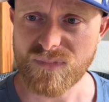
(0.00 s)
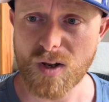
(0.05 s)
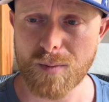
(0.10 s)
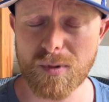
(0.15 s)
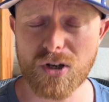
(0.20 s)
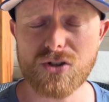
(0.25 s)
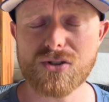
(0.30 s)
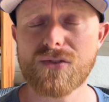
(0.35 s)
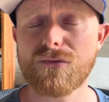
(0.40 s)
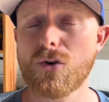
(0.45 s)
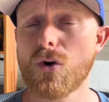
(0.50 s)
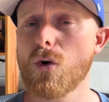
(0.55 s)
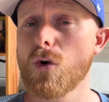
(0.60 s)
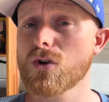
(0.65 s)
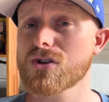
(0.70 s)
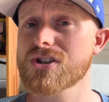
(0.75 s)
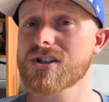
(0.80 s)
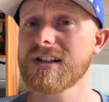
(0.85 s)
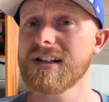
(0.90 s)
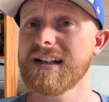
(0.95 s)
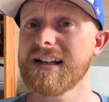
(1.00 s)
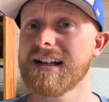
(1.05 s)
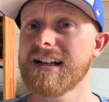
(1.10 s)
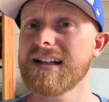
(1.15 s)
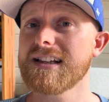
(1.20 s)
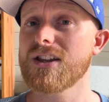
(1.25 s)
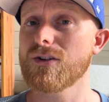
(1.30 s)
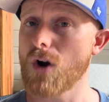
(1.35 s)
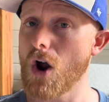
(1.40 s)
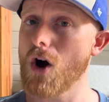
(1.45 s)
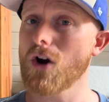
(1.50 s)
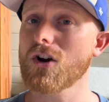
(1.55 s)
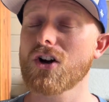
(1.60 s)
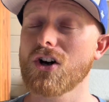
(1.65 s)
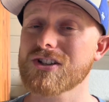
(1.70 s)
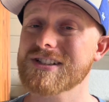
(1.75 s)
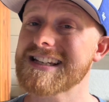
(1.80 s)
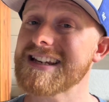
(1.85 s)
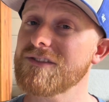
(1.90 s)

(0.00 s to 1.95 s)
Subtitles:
because, of course, there are costs.